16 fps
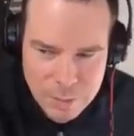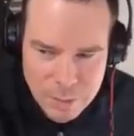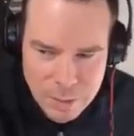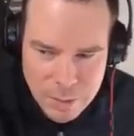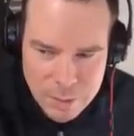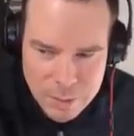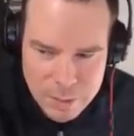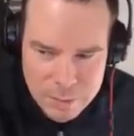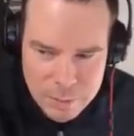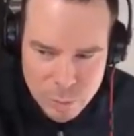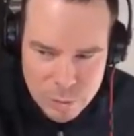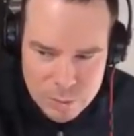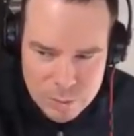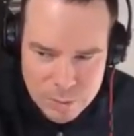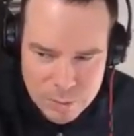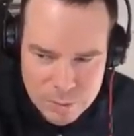And that's
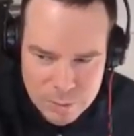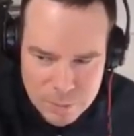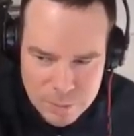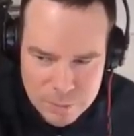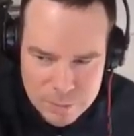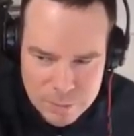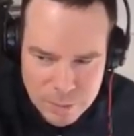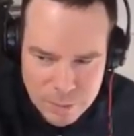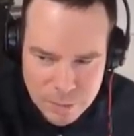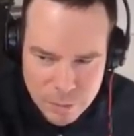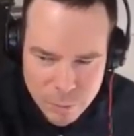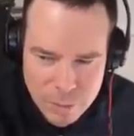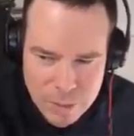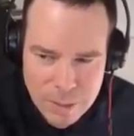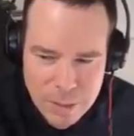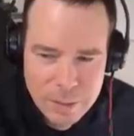precisely the cycle
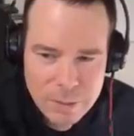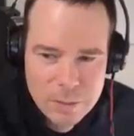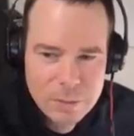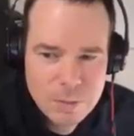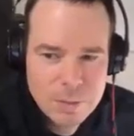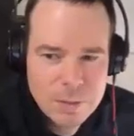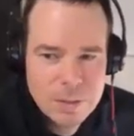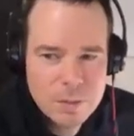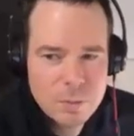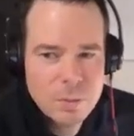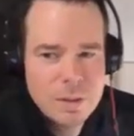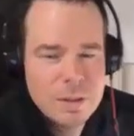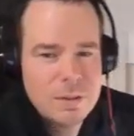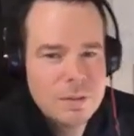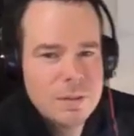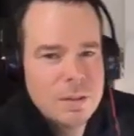we get. So that's what
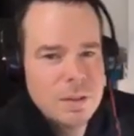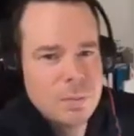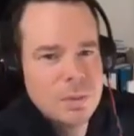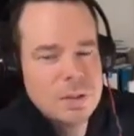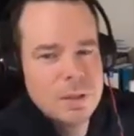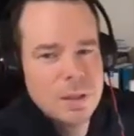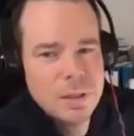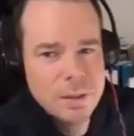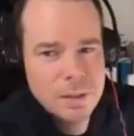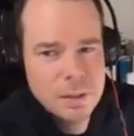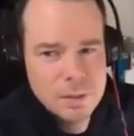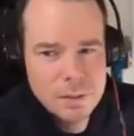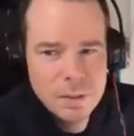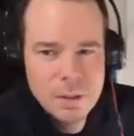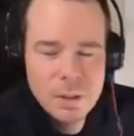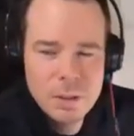this theorem is telling
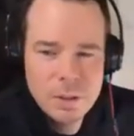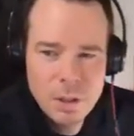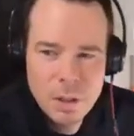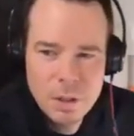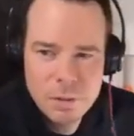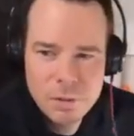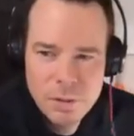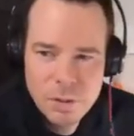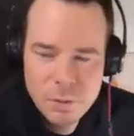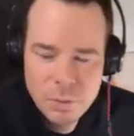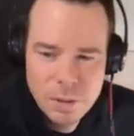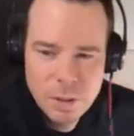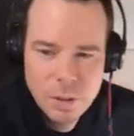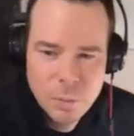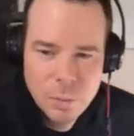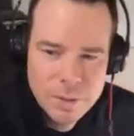us. Not only do we
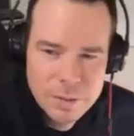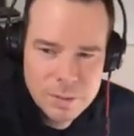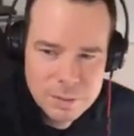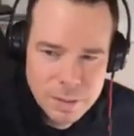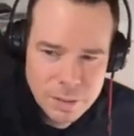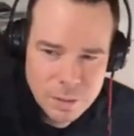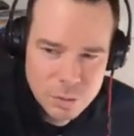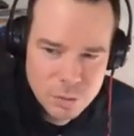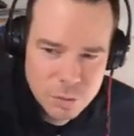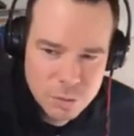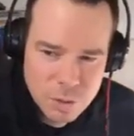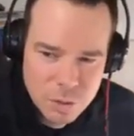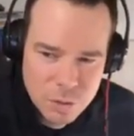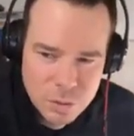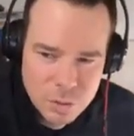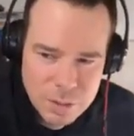know what the cycle
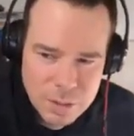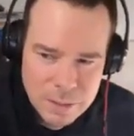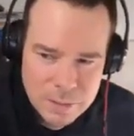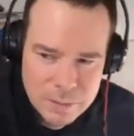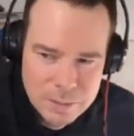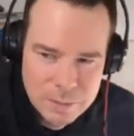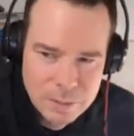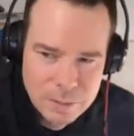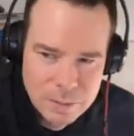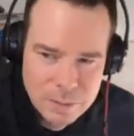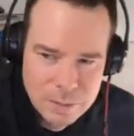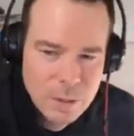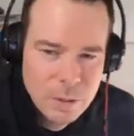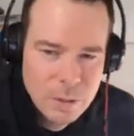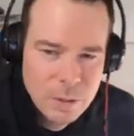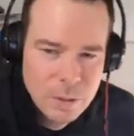structure is,
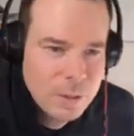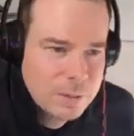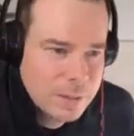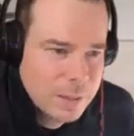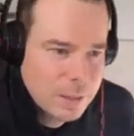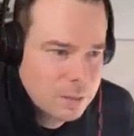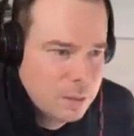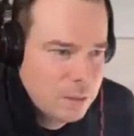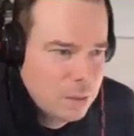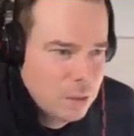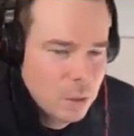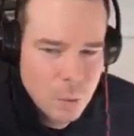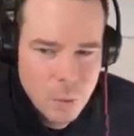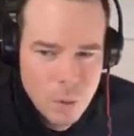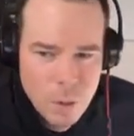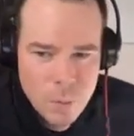we exactly
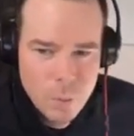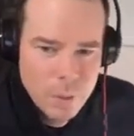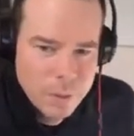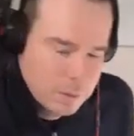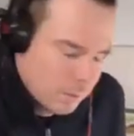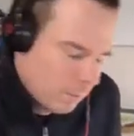know what the